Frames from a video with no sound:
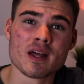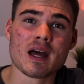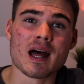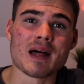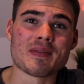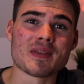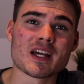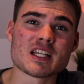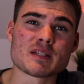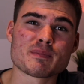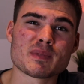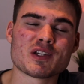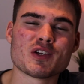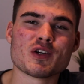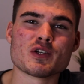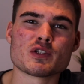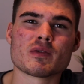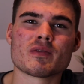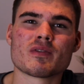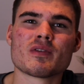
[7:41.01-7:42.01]
And that is
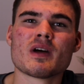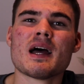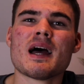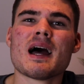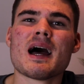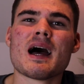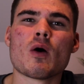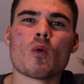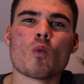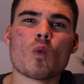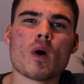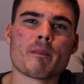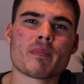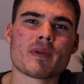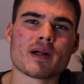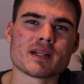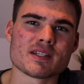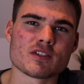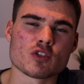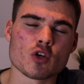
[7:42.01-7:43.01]
because of
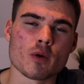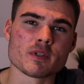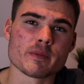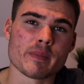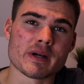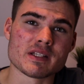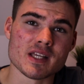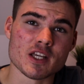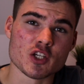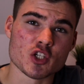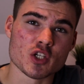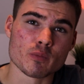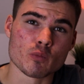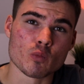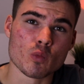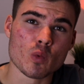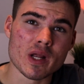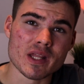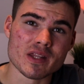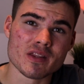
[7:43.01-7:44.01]
OnePlus's optimization
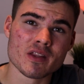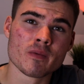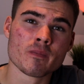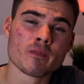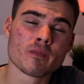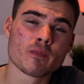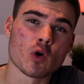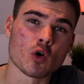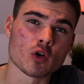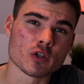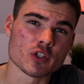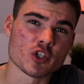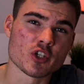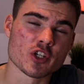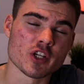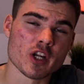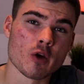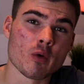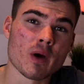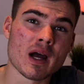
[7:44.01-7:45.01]
with
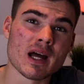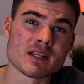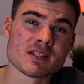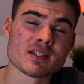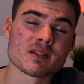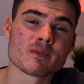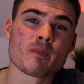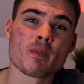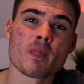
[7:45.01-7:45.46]
Oxygen OS.